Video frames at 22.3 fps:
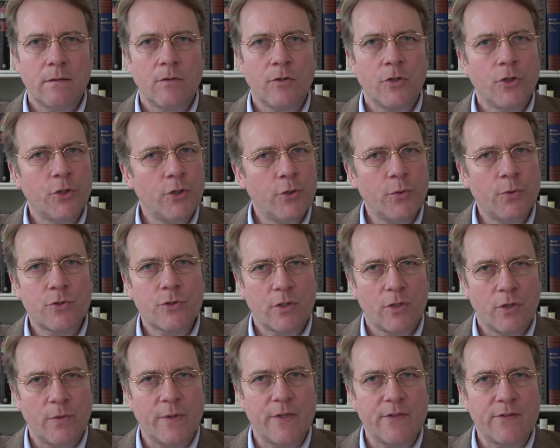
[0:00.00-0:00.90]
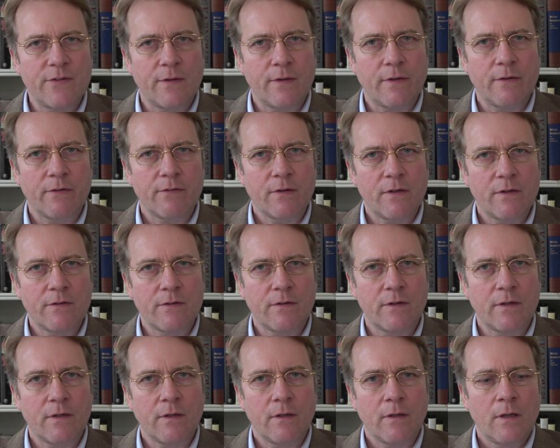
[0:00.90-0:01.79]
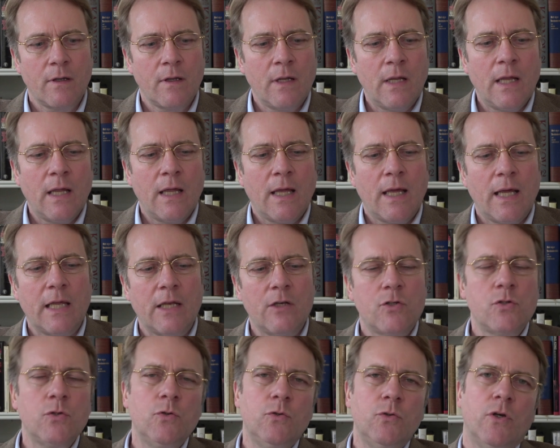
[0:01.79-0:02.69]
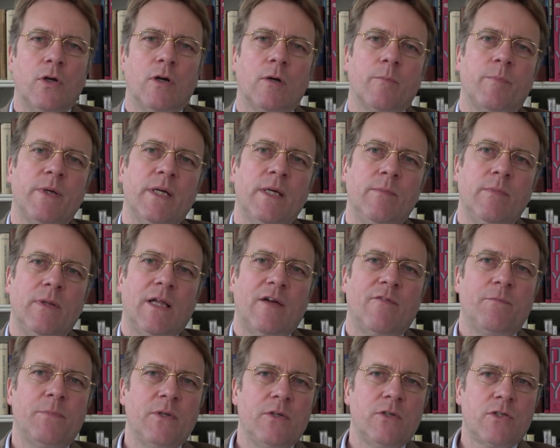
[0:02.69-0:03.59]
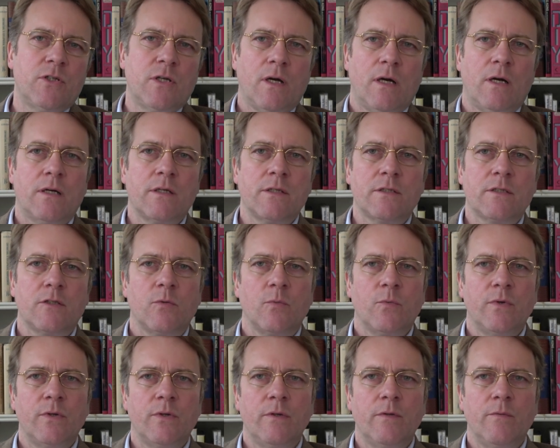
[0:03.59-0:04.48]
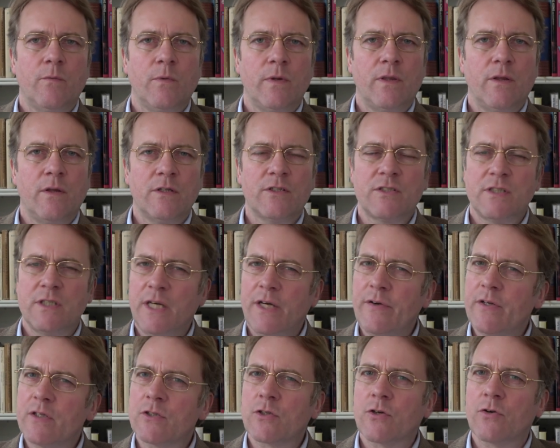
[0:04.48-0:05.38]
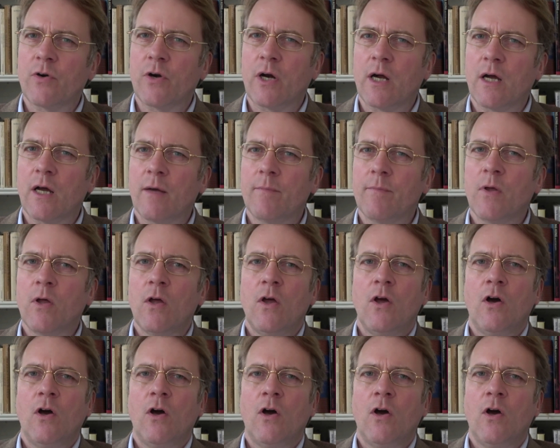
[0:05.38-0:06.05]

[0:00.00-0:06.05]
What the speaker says: Huge coincidence, isn't it? And two young people have been charged with a serious crime